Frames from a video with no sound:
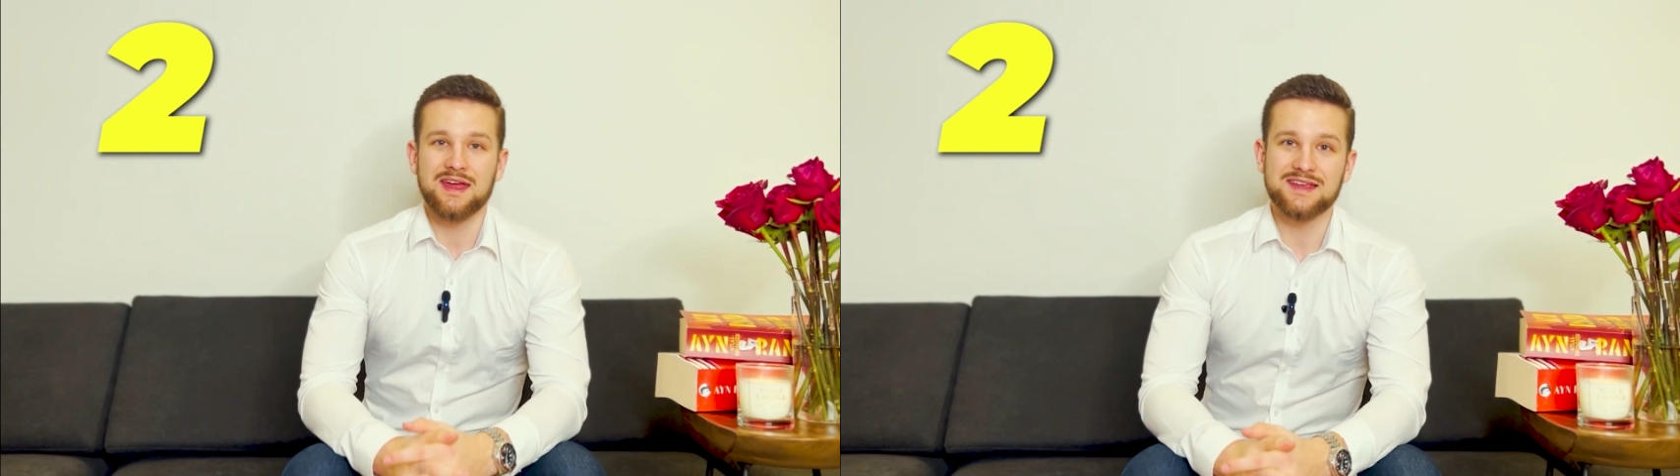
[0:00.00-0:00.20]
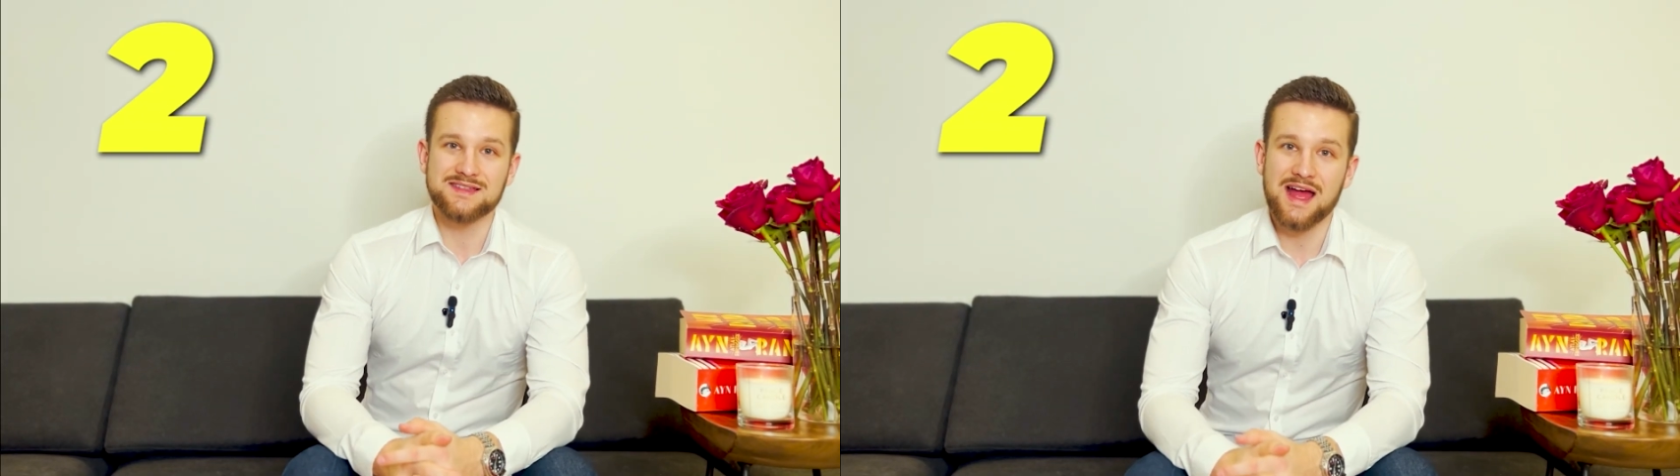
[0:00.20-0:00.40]

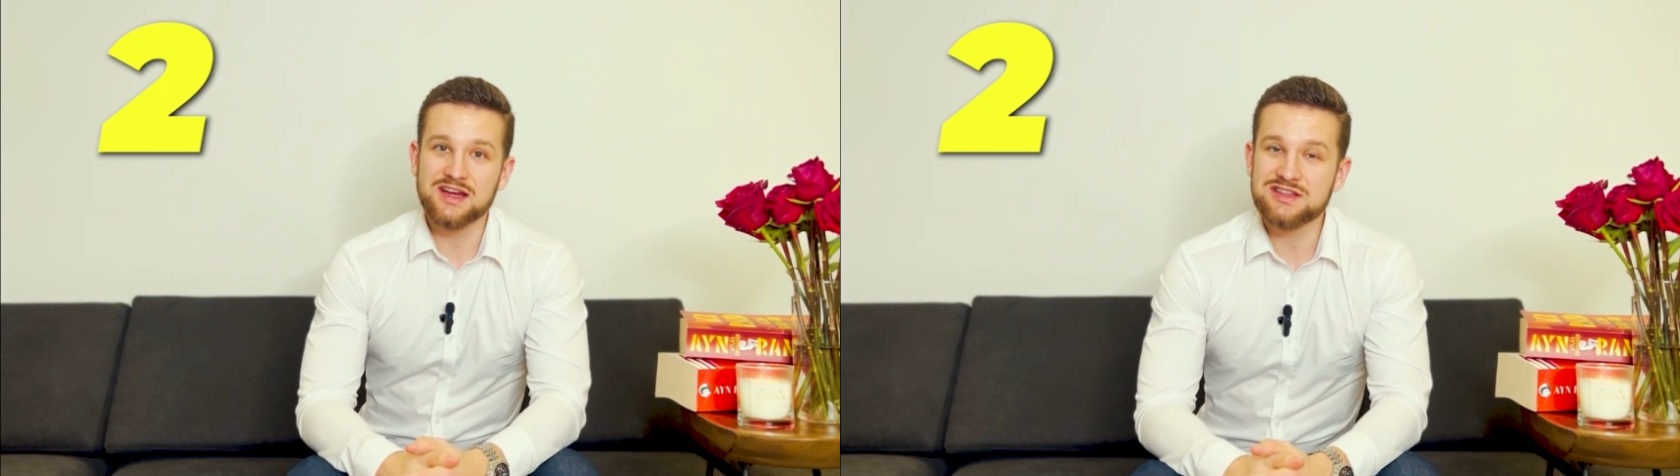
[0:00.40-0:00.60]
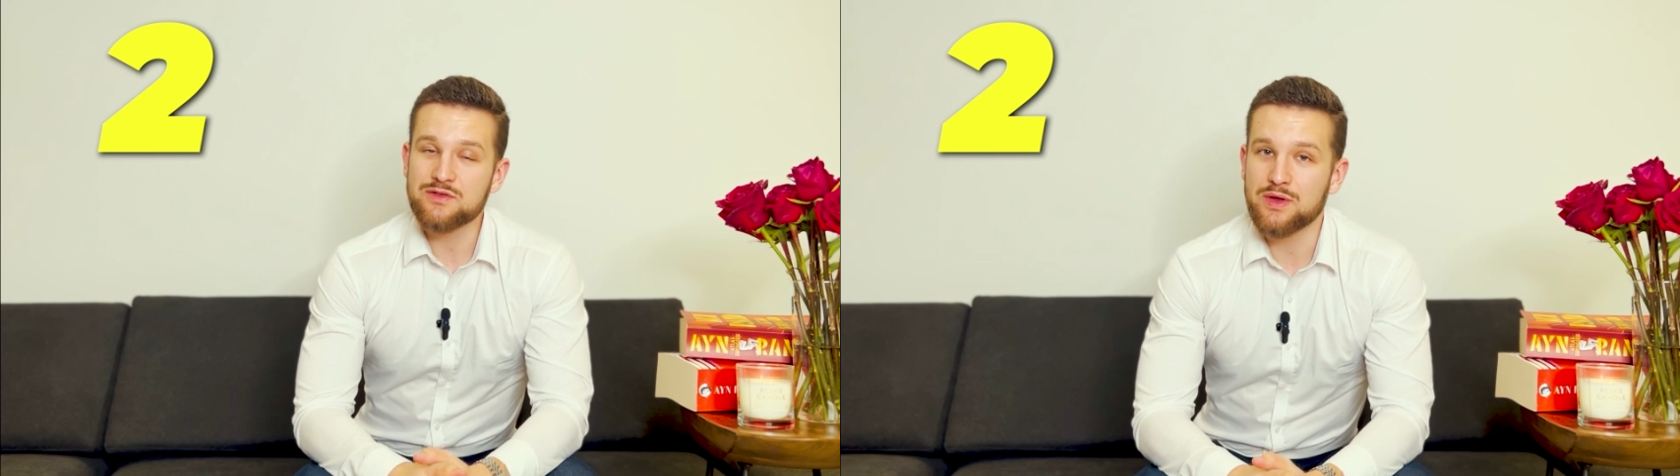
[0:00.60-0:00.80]
is
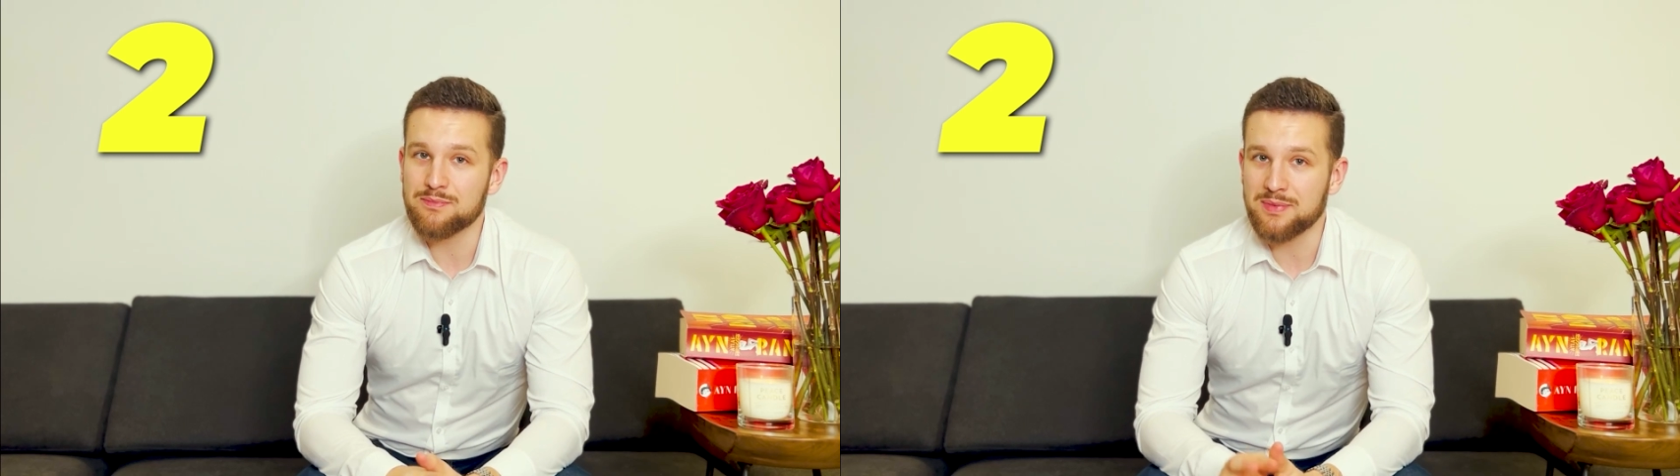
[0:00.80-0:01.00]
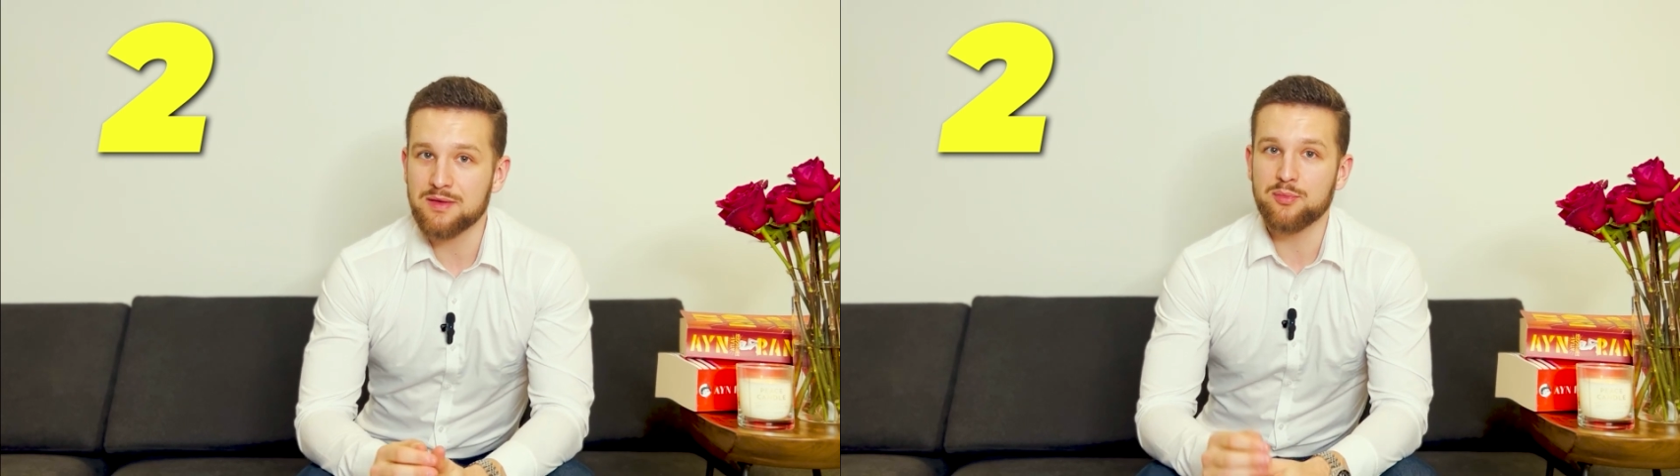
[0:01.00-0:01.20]
actually
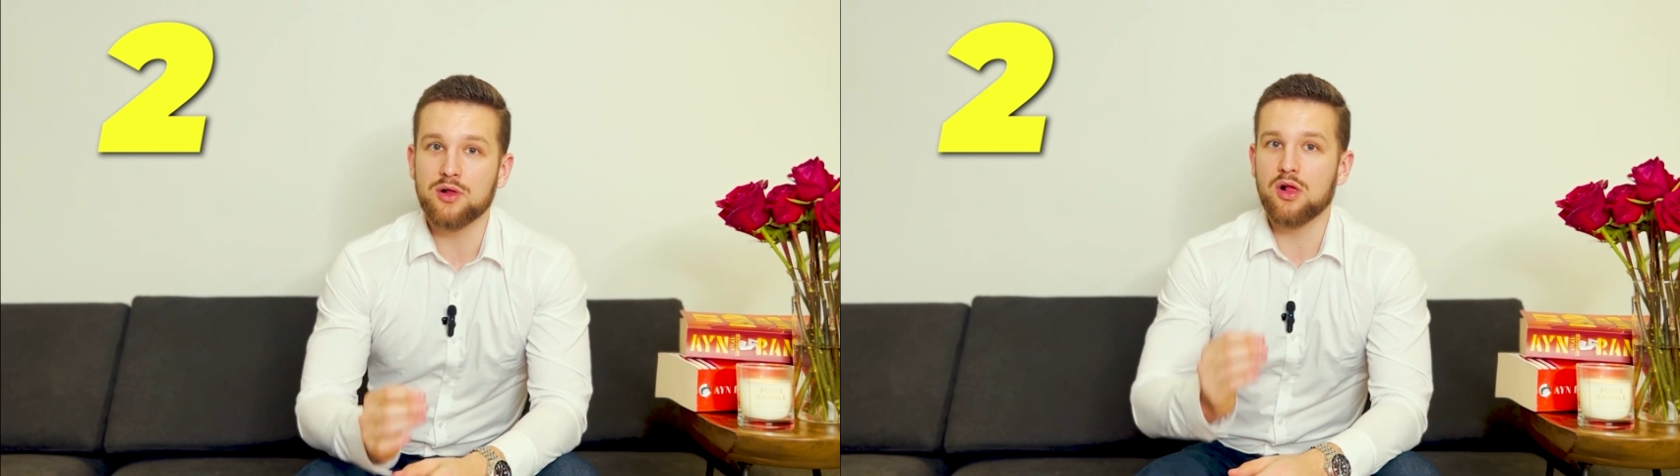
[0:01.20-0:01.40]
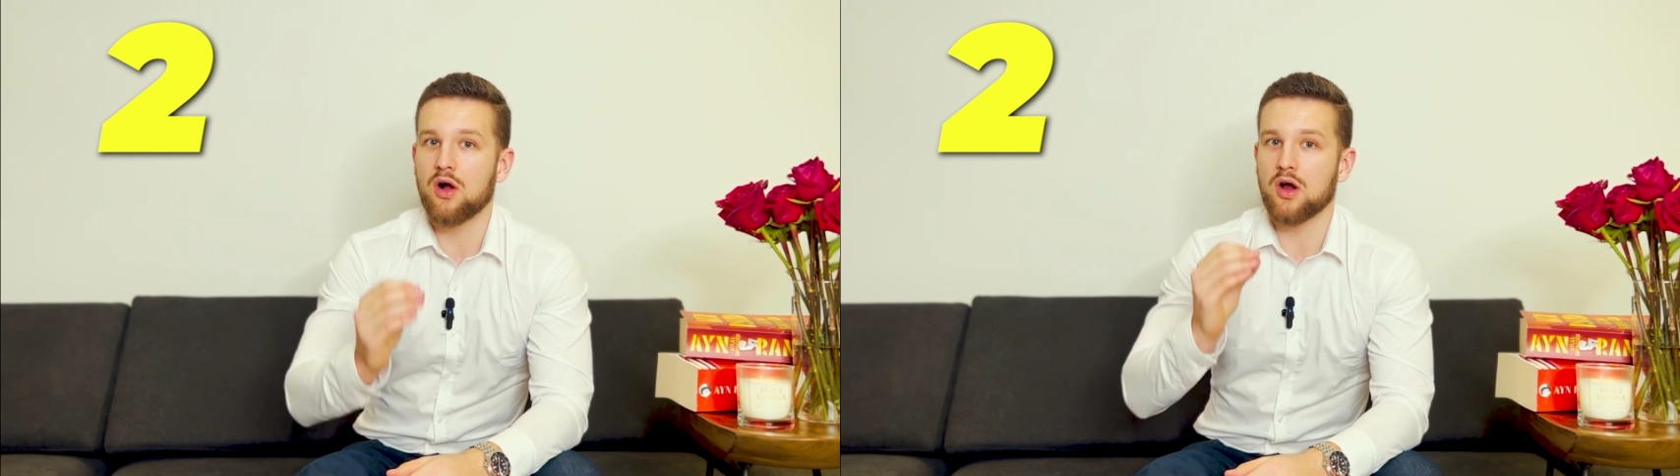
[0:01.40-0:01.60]
when
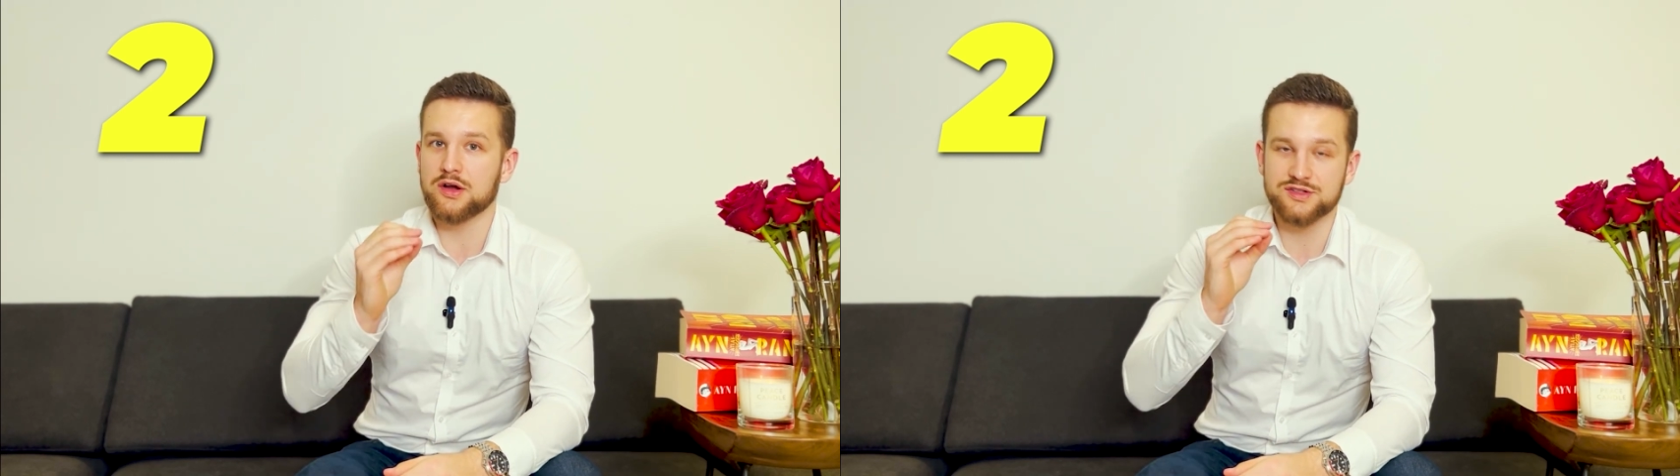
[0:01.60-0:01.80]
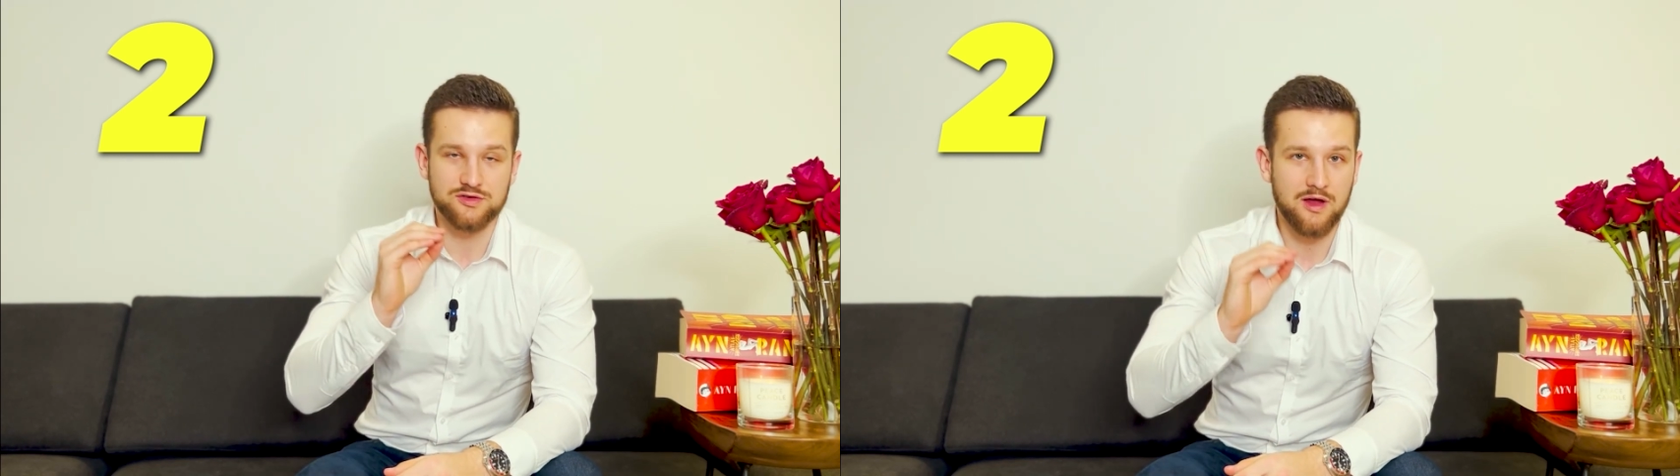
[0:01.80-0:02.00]
people
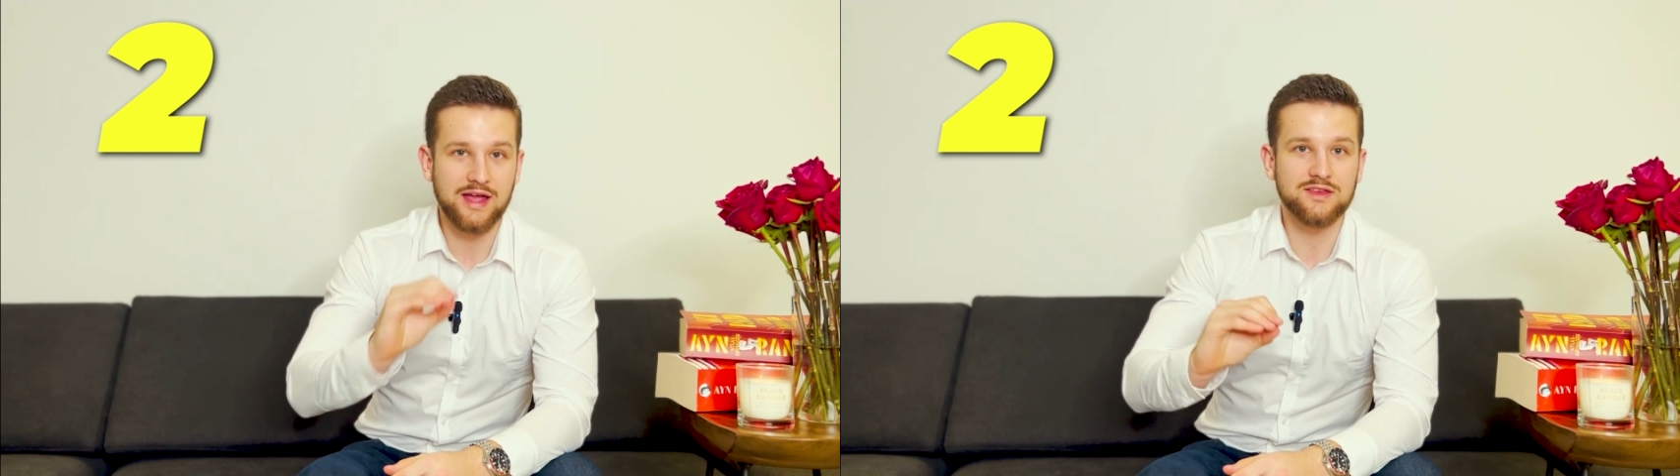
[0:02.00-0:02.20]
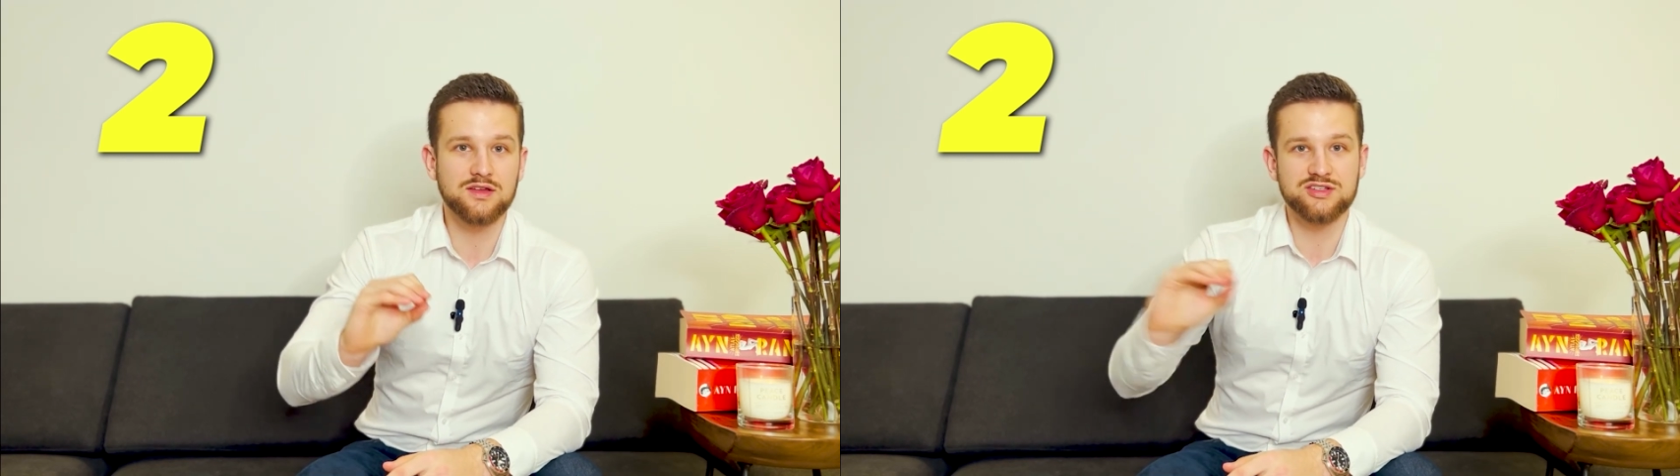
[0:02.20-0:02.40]
are
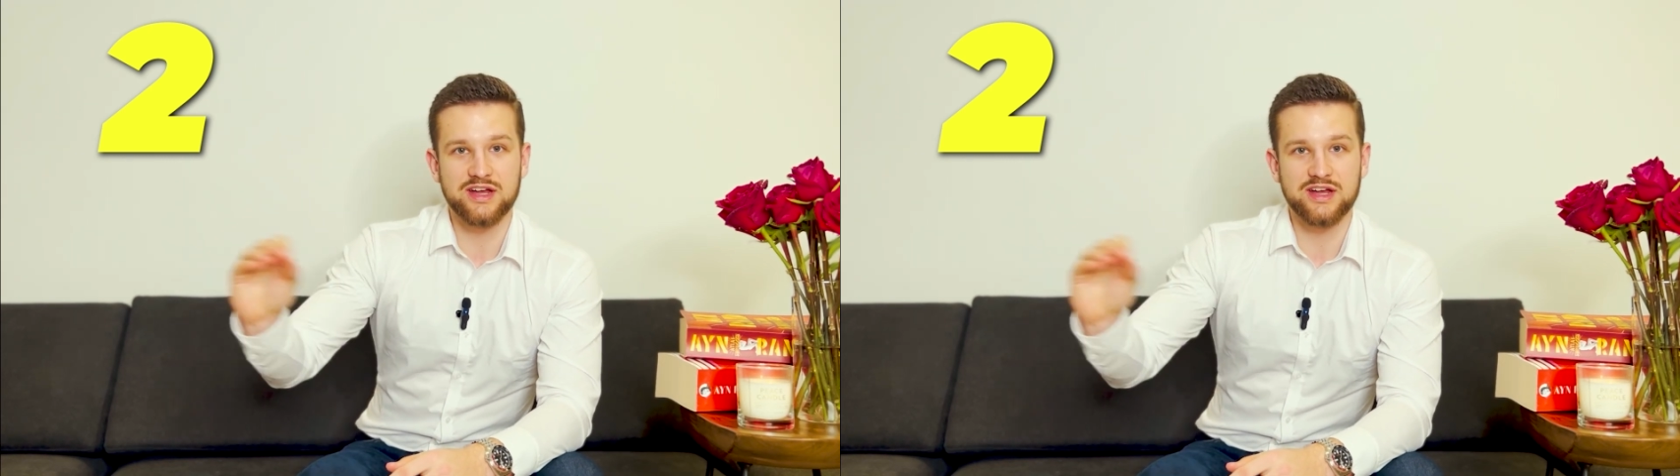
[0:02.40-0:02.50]
trying to